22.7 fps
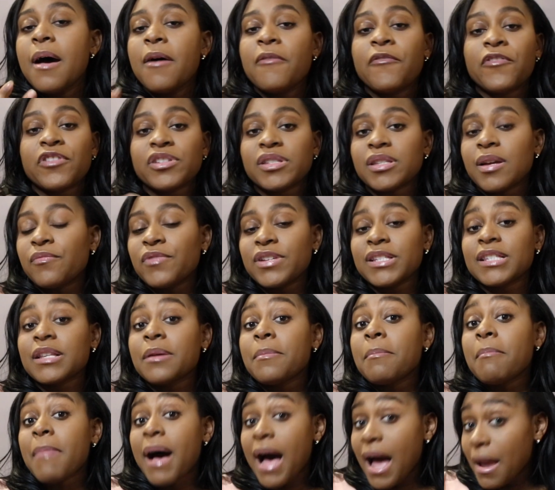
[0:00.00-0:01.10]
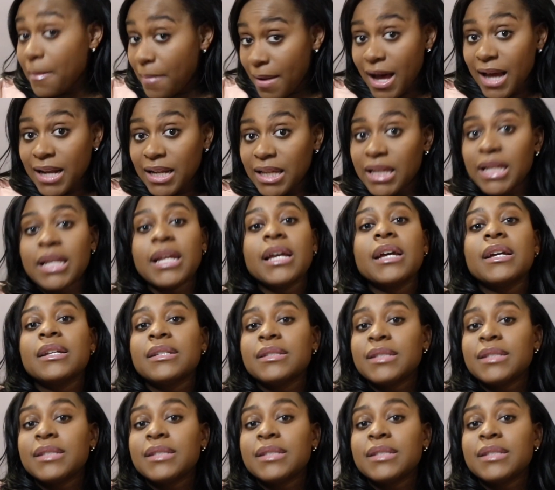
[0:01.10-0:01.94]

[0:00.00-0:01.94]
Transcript: for some reason my body